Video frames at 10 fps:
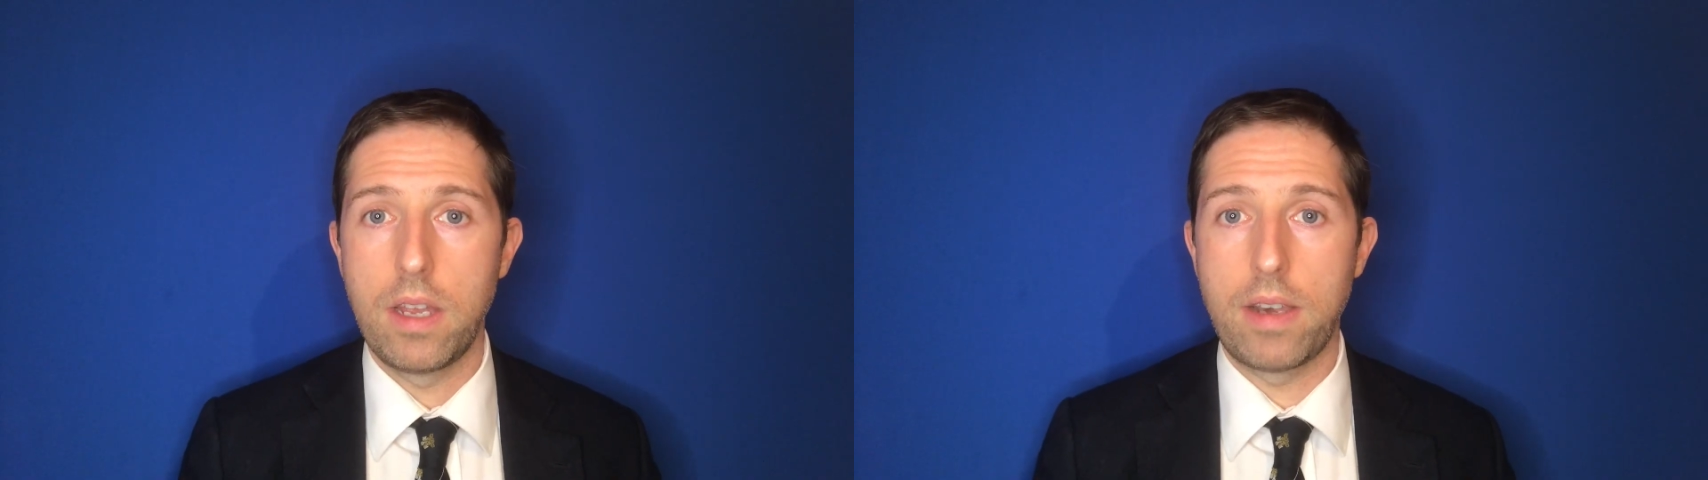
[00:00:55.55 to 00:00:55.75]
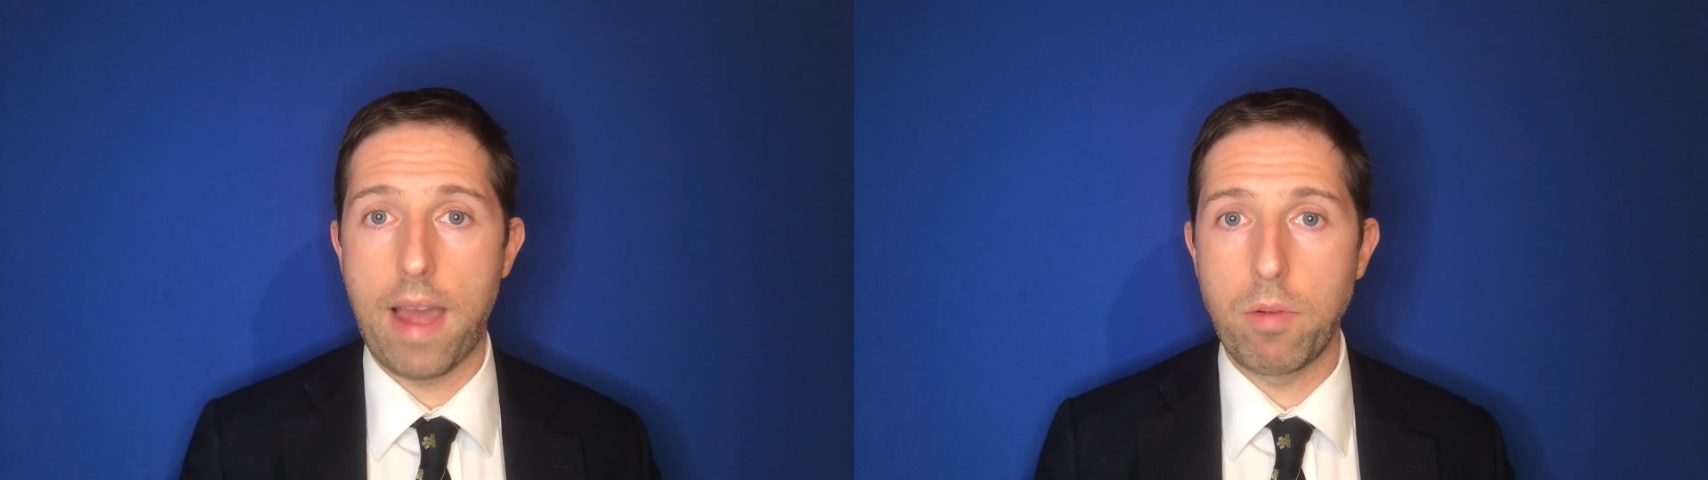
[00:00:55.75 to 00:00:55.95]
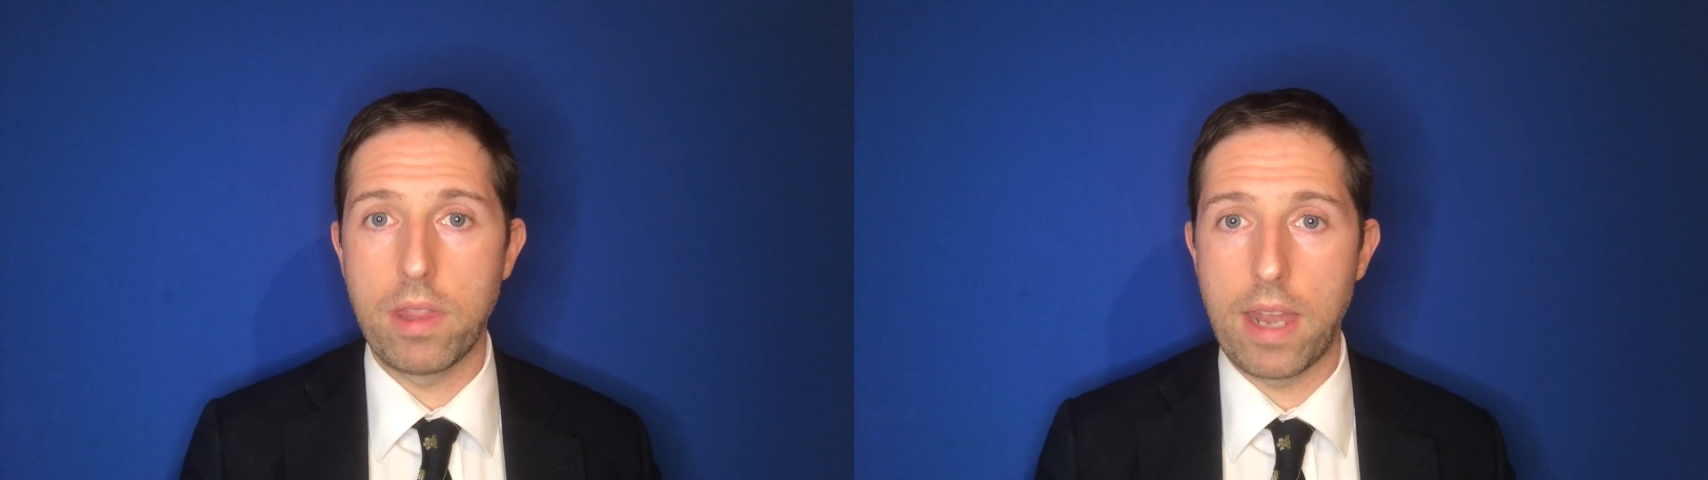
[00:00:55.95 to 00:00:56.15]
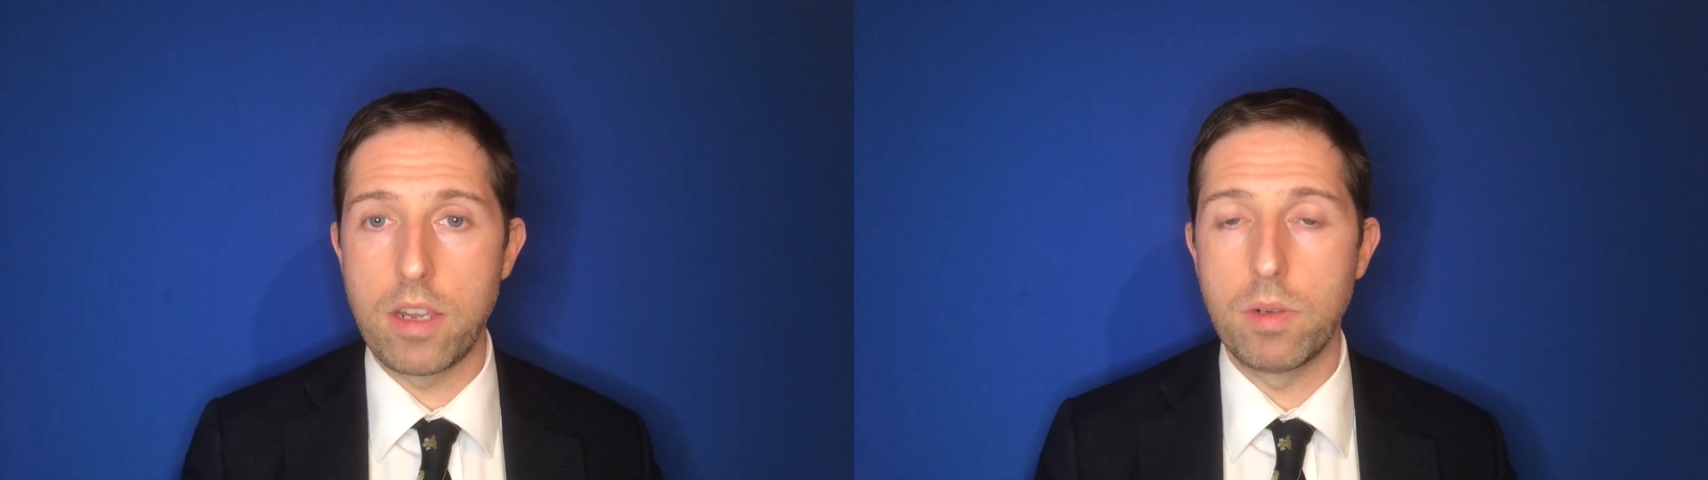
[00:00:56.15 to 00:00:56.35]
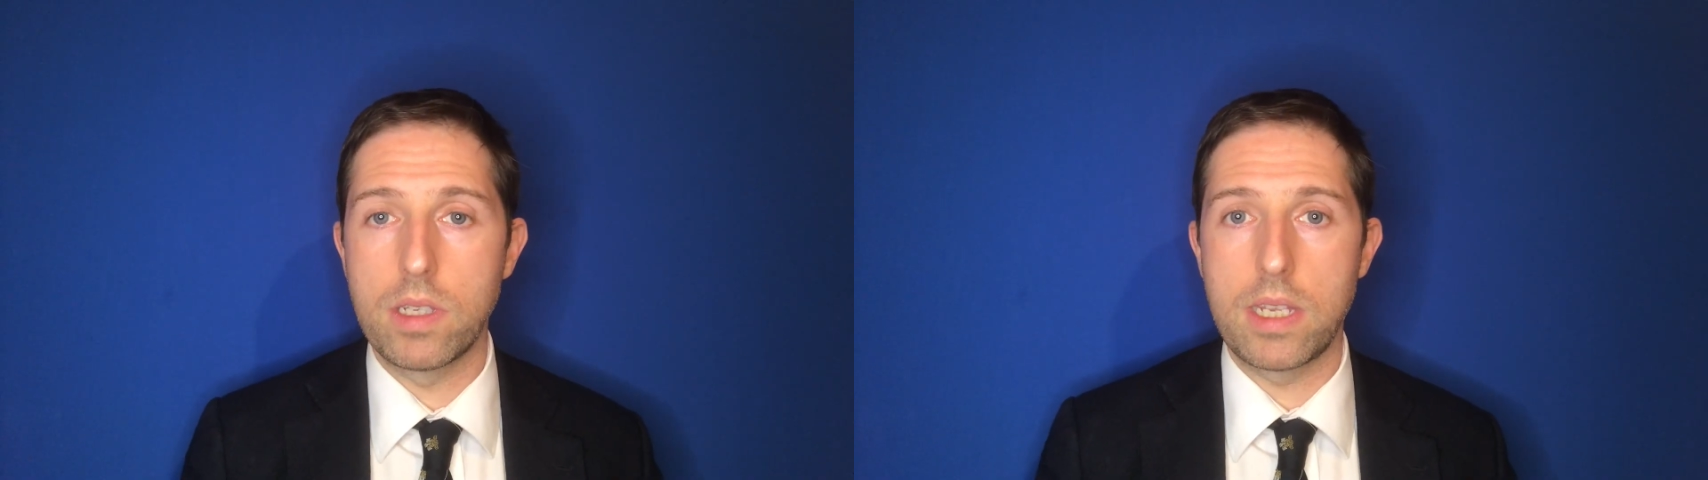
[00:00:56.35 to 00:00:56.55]
now and then
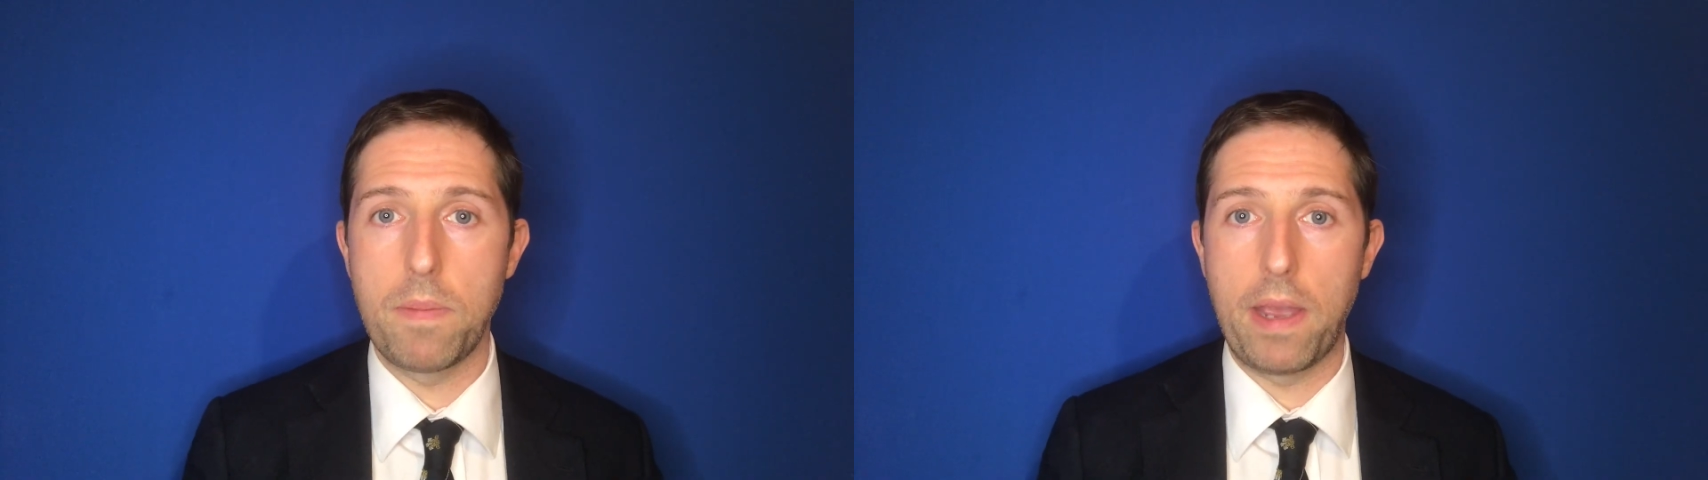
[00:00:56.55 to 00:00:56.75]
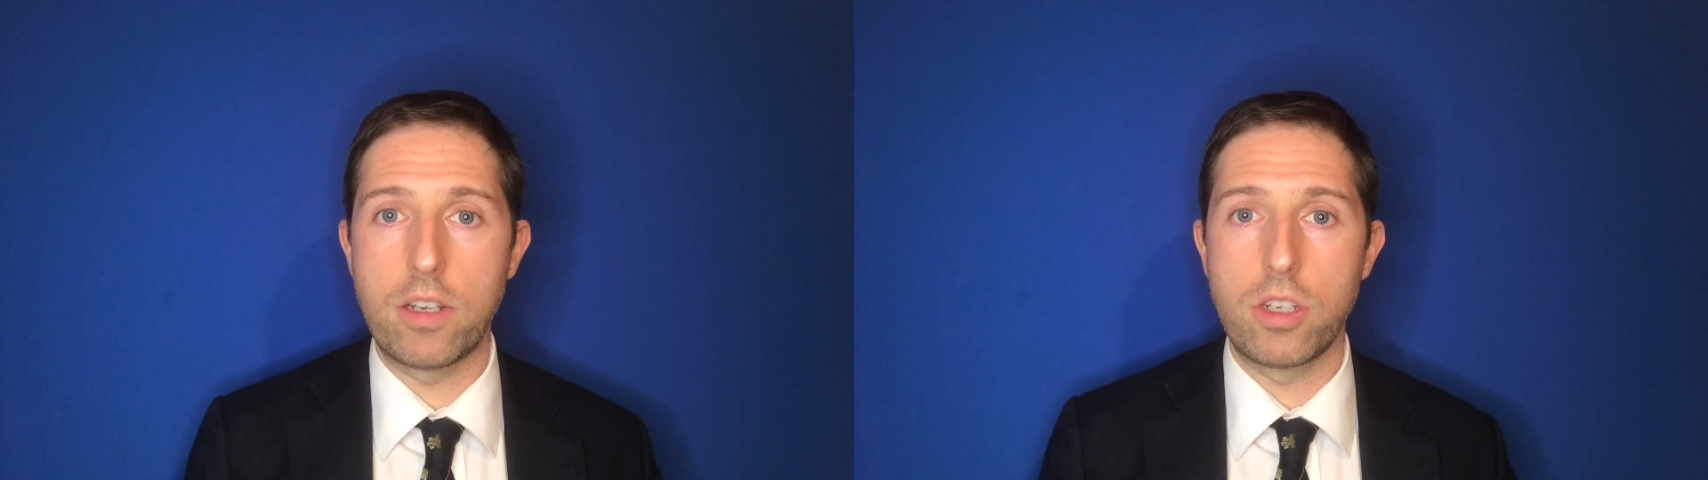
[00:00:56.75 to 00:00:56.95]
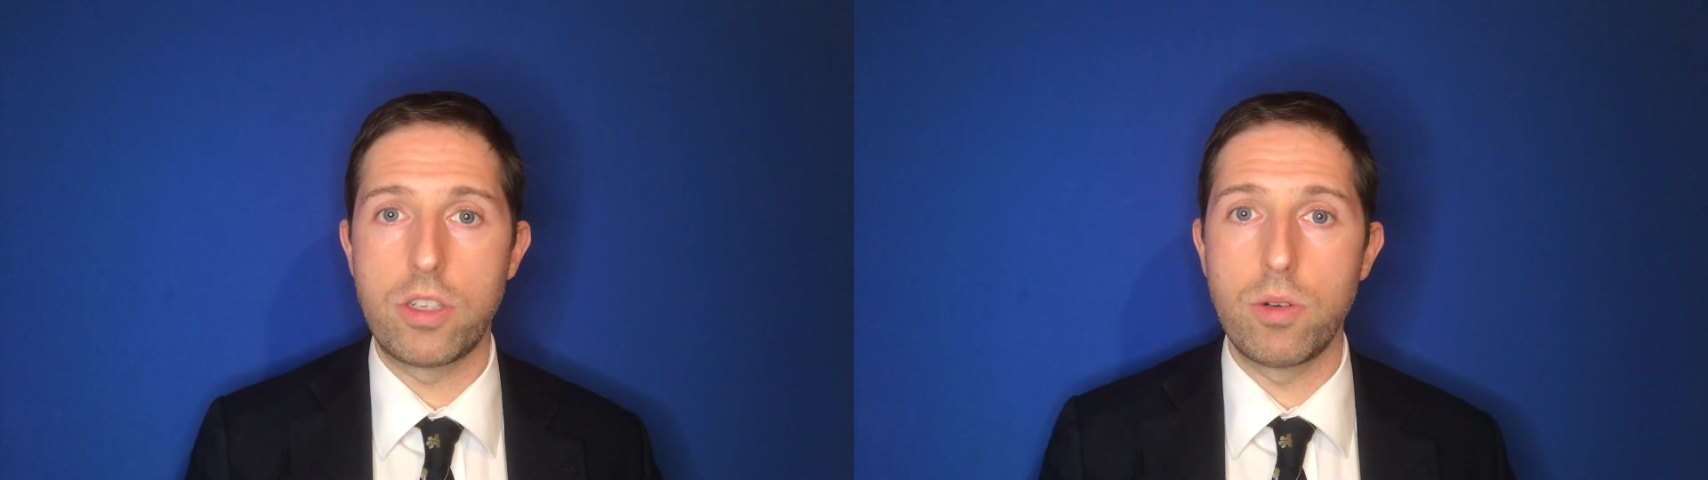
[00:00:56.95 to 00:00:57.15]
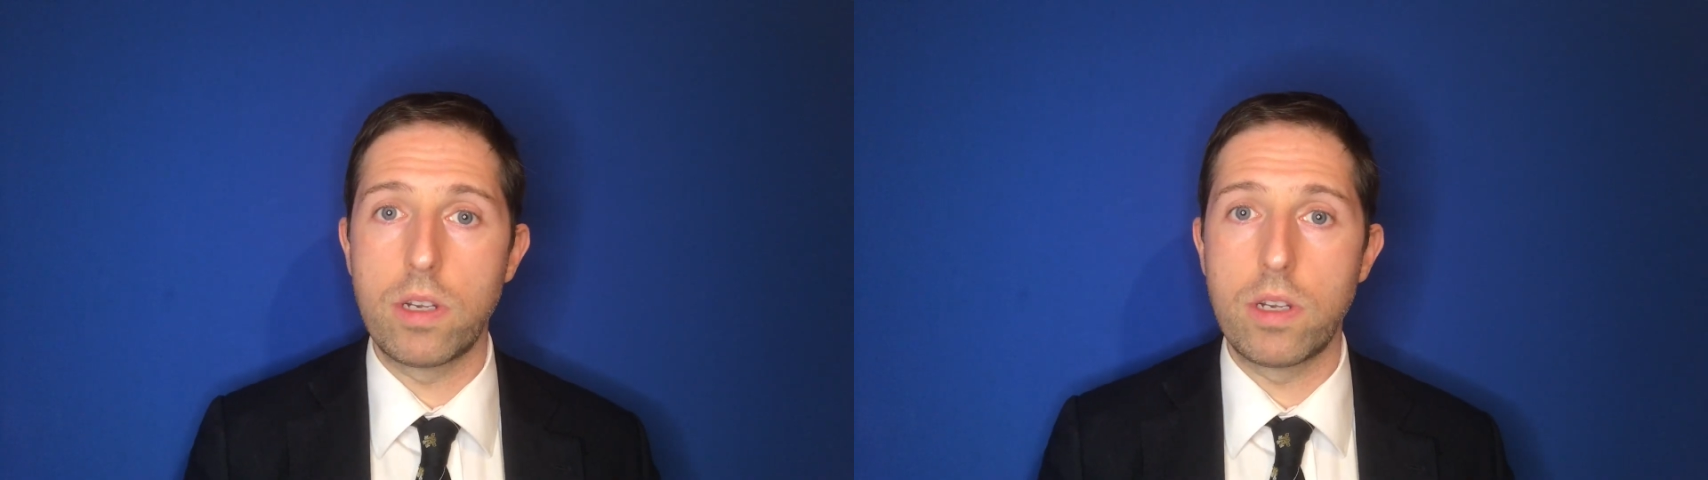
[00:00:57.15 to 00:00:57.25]
you will see patients who